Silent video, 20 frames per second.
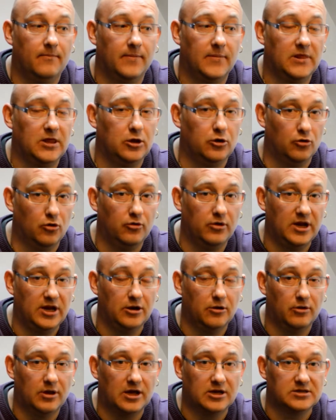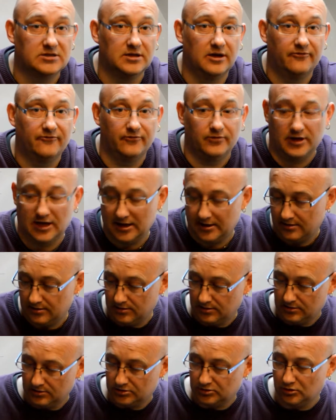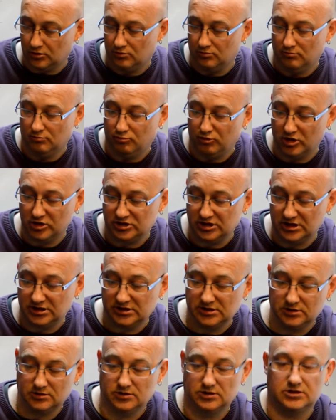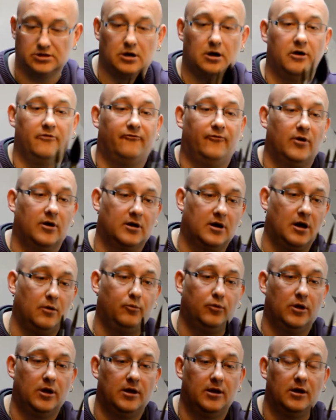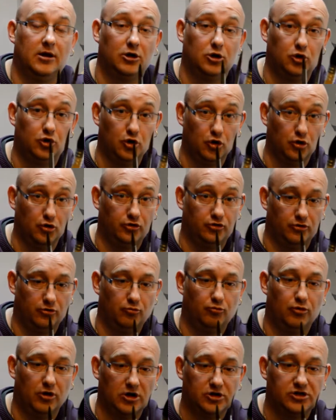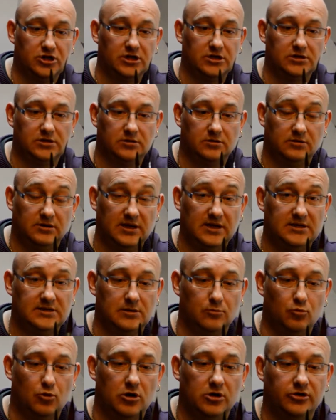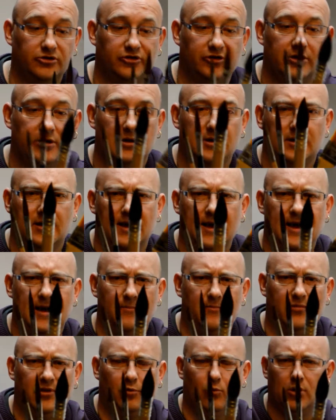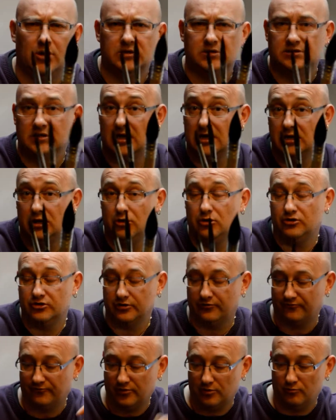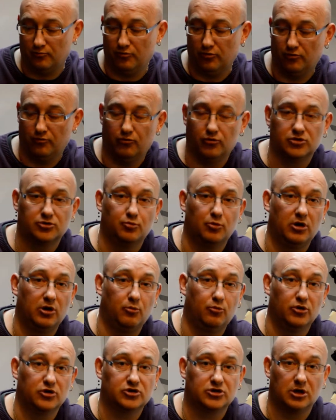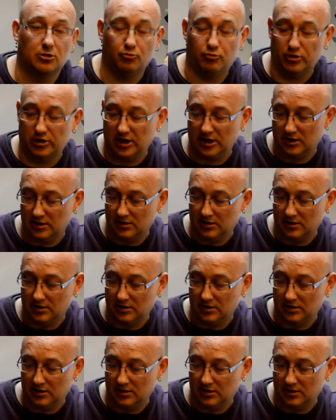You don't need all that stuff, okay? So brushes, start off with a couple of good brushes, decent ones. The ones I use are from the Rosemary Brush Company.